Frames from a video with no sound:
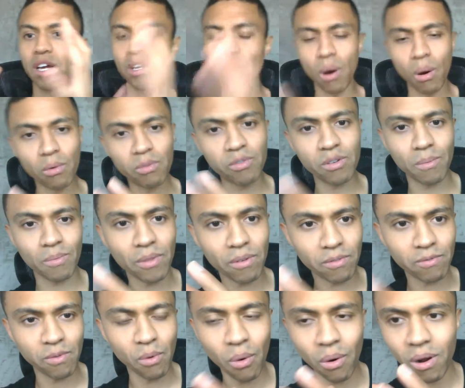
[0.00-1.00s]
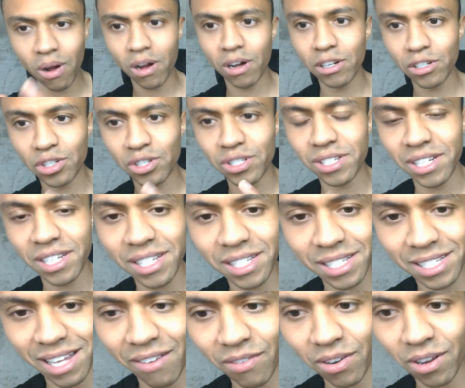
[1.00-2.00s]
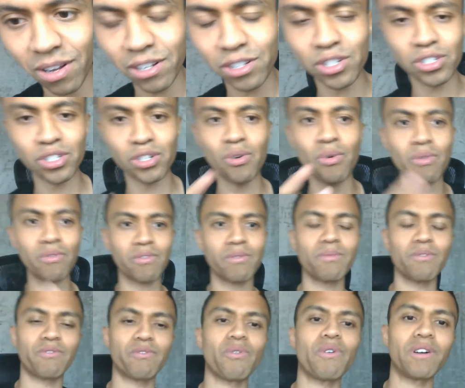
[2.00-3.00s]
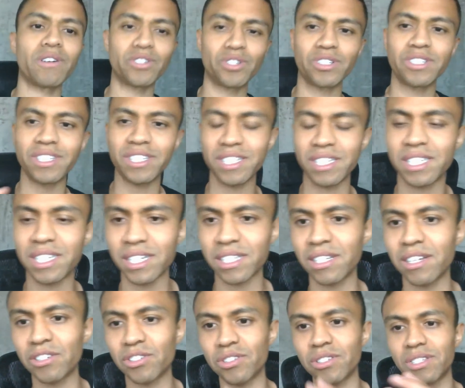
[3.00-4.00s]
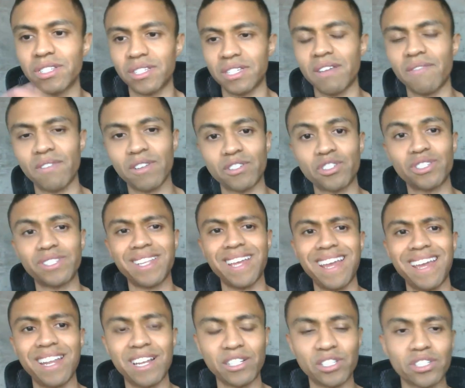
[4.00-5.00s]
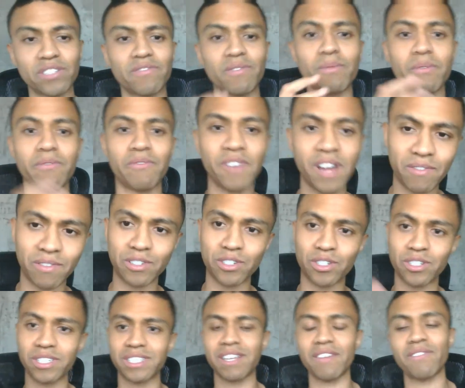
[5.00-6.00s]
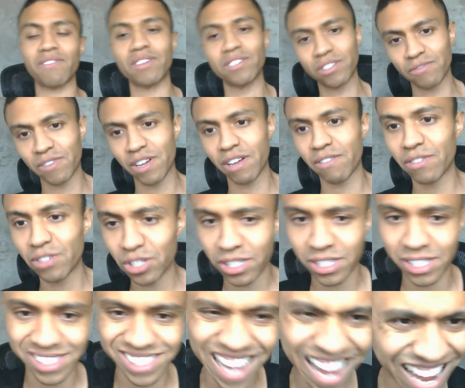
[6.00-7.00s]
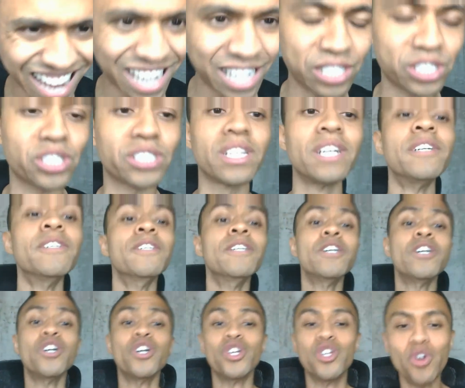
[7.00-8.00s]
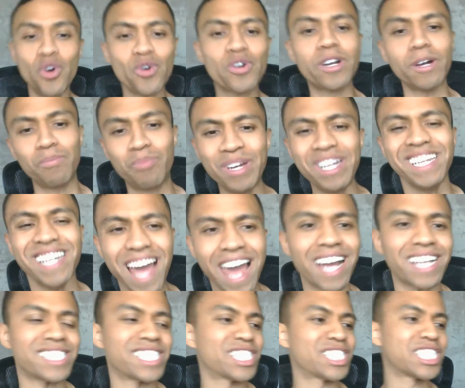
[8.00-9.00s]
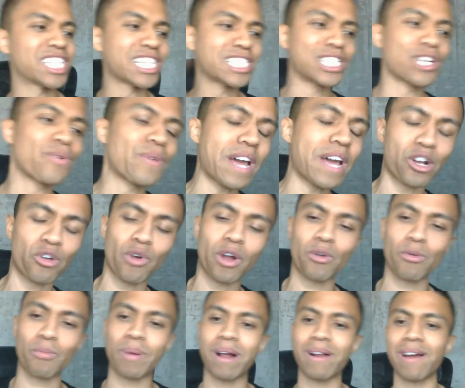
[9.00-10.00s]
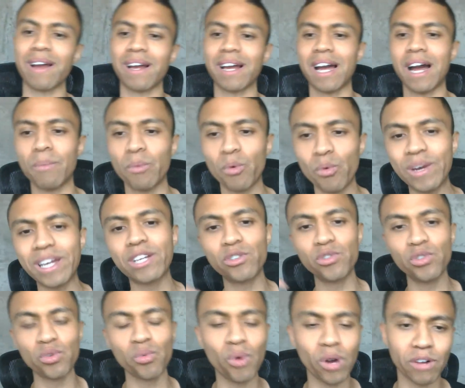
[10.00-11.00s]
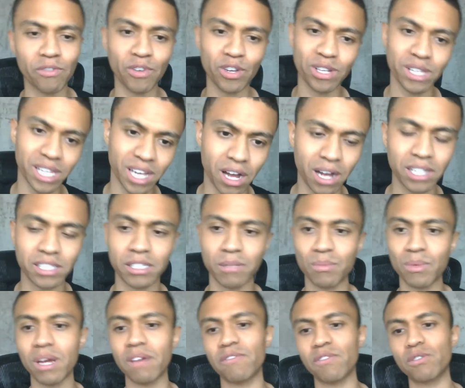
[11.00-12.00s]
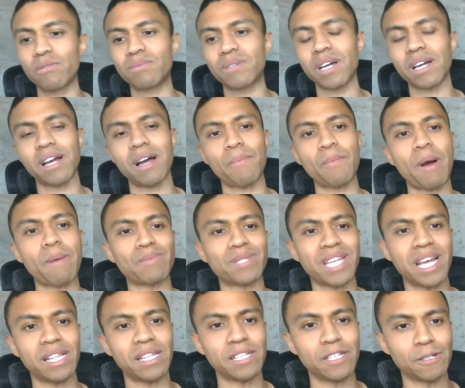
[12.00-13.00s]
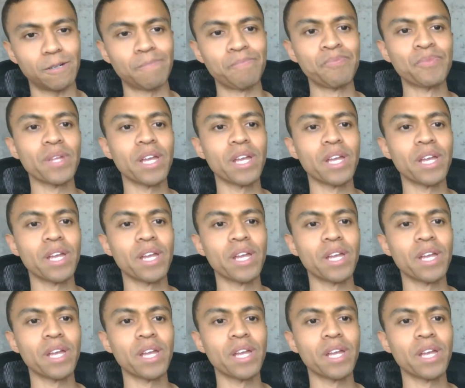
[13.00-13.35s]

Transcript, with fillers: go from the 400s into the 700s, going from the 400s into the 600s, the 700s, the 800s, from the 500s, the 700s, 500s, 800s. You could be next. 609creditrepair.com. We could do the work for you at the awesomelifegroup.com. I'm telling you,